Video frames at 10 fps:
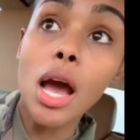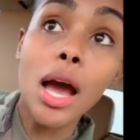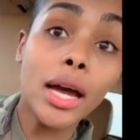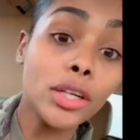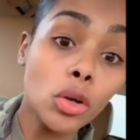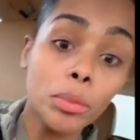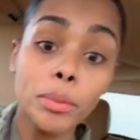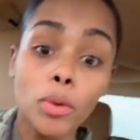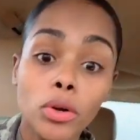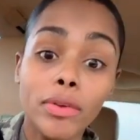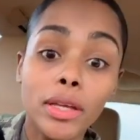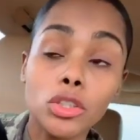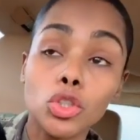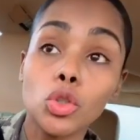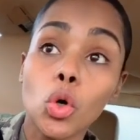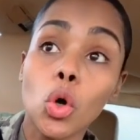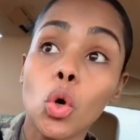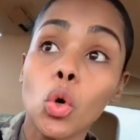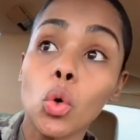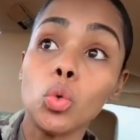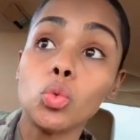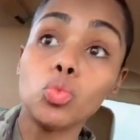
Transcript: I don't be motivated to go